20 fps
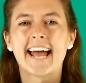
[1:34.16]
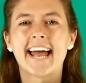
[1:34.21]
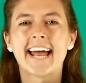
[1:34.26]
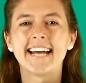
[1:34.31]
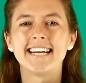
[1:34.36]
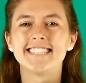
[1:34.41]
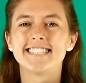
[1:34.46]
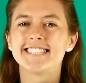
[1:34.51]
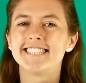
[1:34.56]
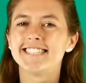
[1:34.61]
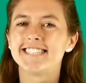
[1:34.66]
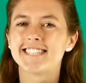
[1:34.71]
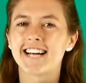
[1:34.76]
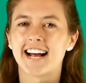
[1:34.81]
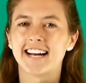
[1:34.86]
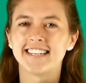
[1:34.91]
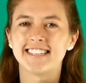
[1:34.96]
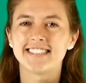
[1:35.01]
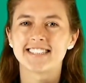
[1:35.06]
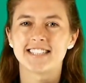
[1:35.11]
Ancient
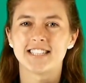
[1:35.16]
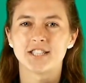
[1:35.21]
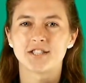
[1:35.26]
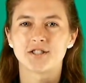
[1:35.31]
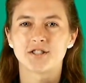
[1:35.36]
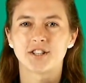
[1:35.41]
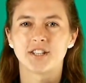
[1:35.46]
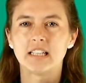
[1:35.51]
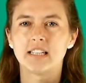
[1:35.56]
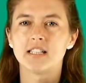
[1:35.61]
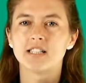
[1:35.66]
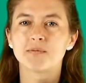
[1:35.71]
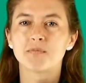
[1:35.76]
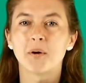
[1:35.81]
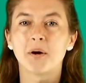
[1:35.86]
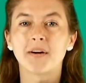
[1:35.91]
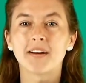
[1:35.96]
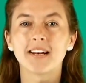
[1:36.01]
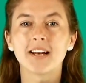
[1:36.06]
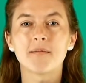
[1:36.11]
Chinese history is
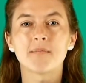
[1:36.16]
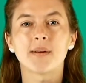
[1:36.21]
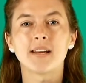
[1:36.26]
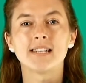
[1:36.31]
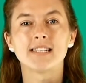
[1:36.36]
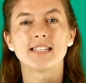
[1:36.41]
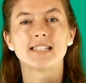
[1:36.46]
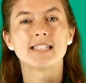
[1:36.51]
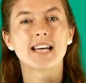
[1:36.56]
broken up into